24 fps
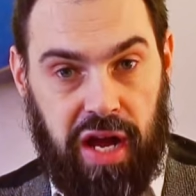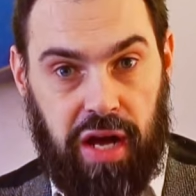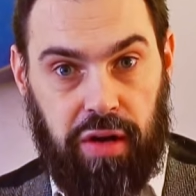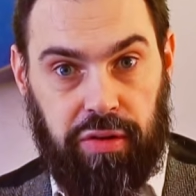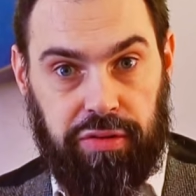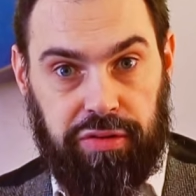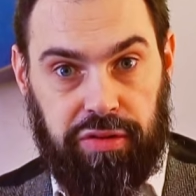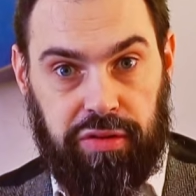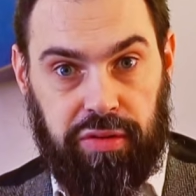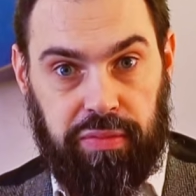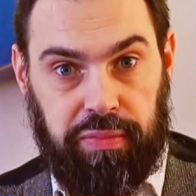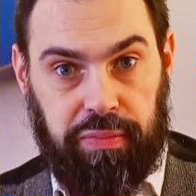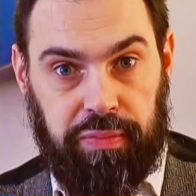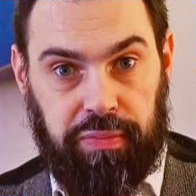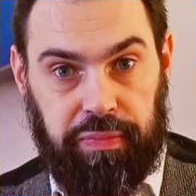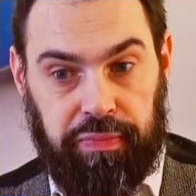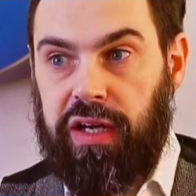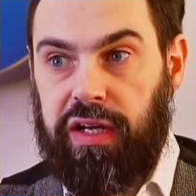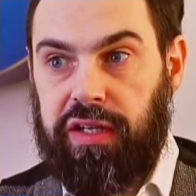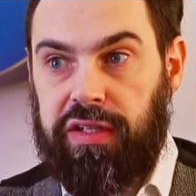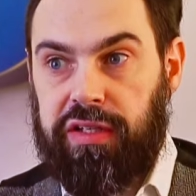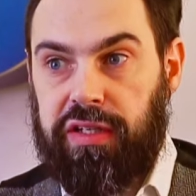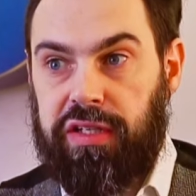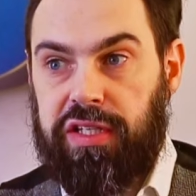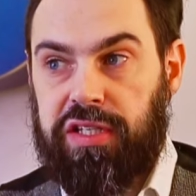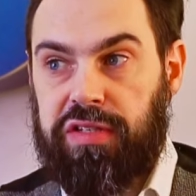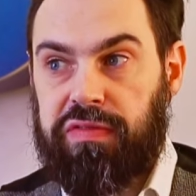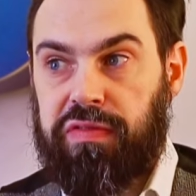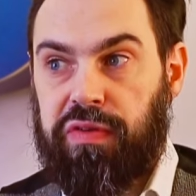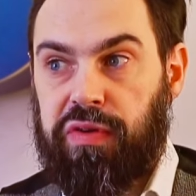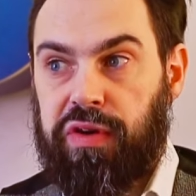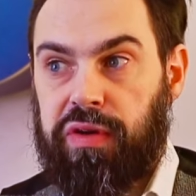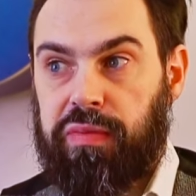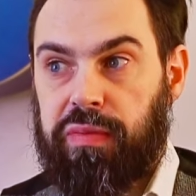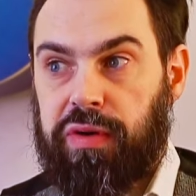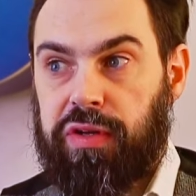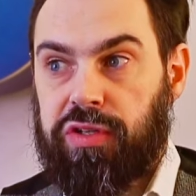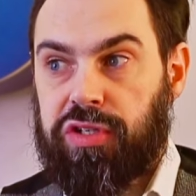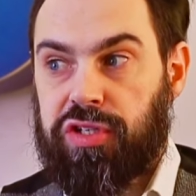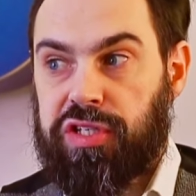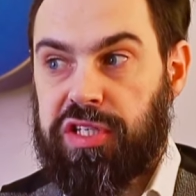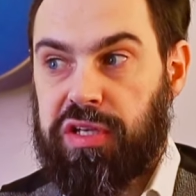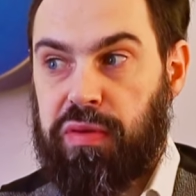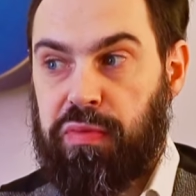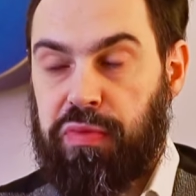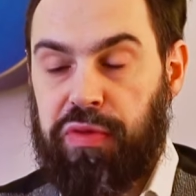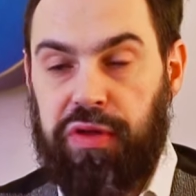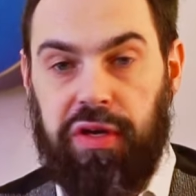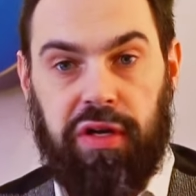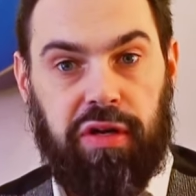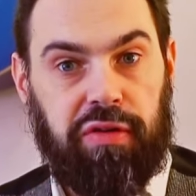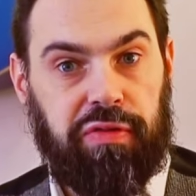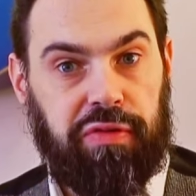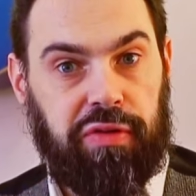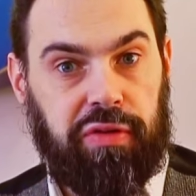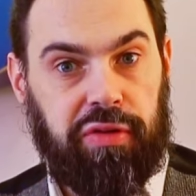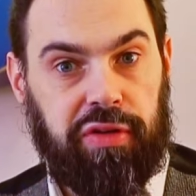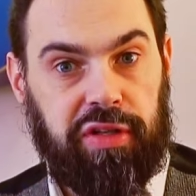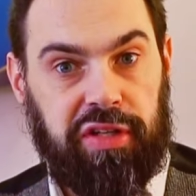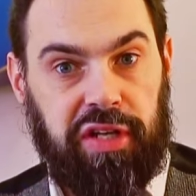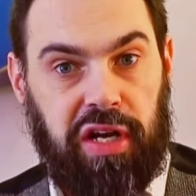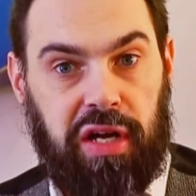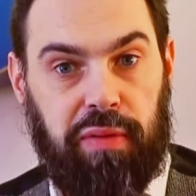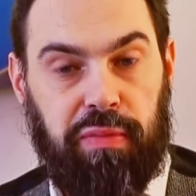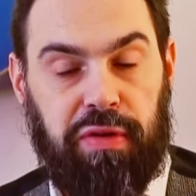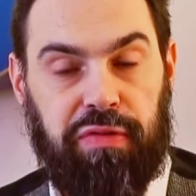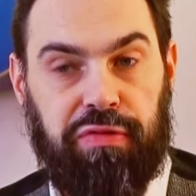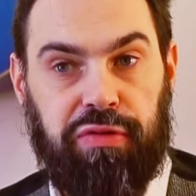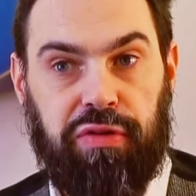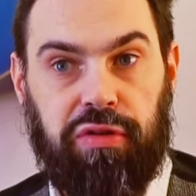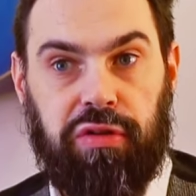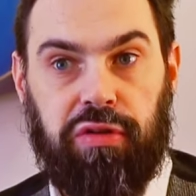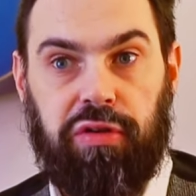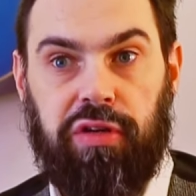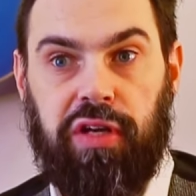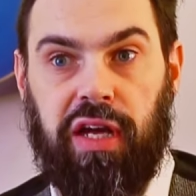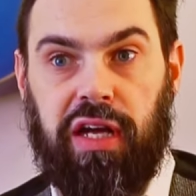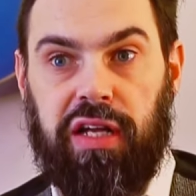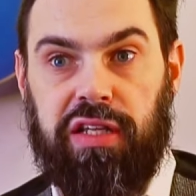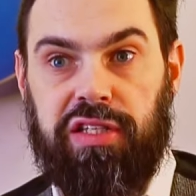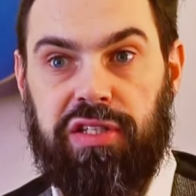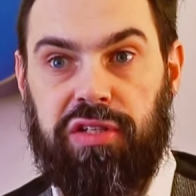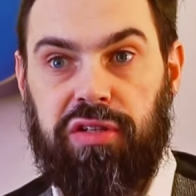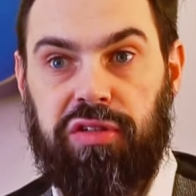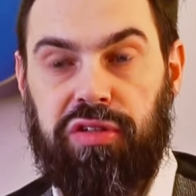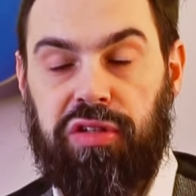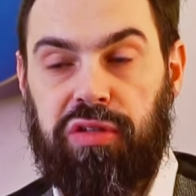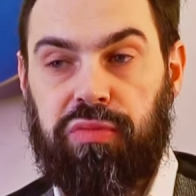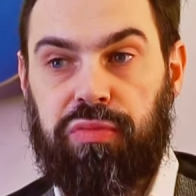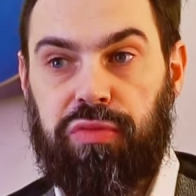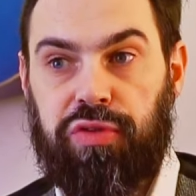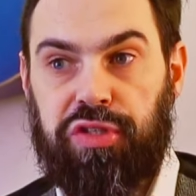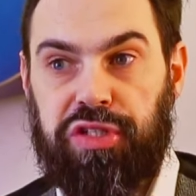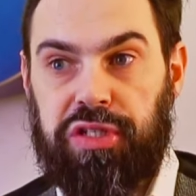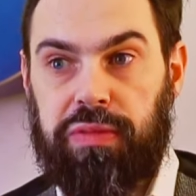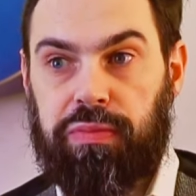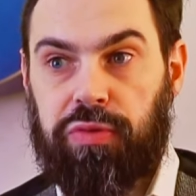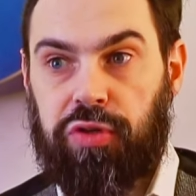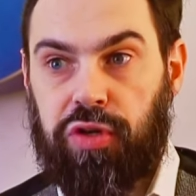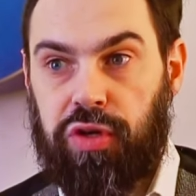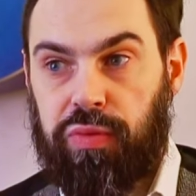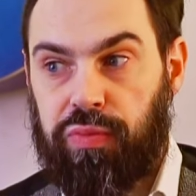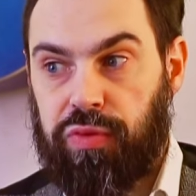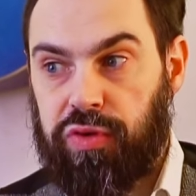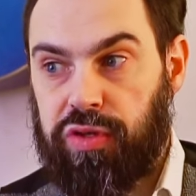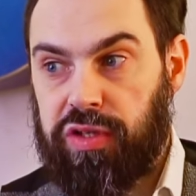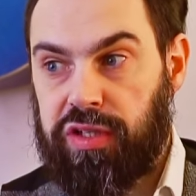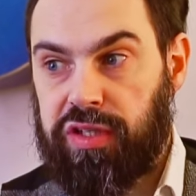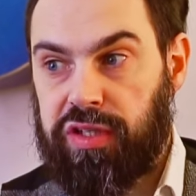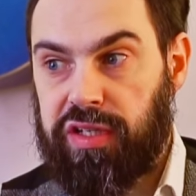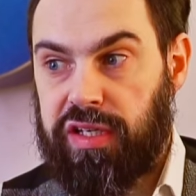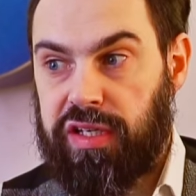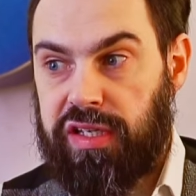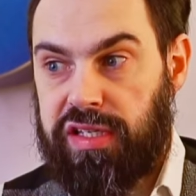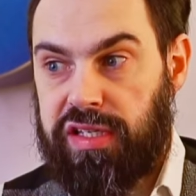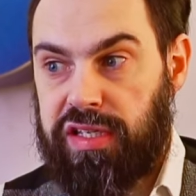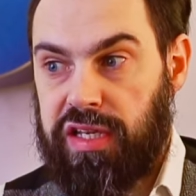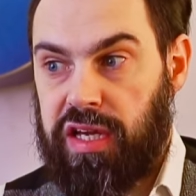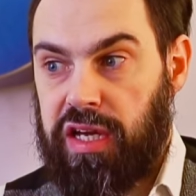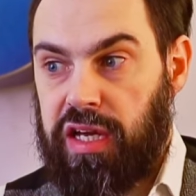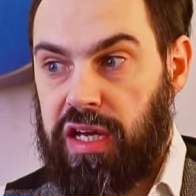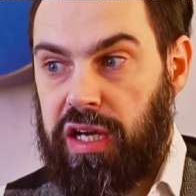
out. It's very much something of our time if you look at certain Muslim communities.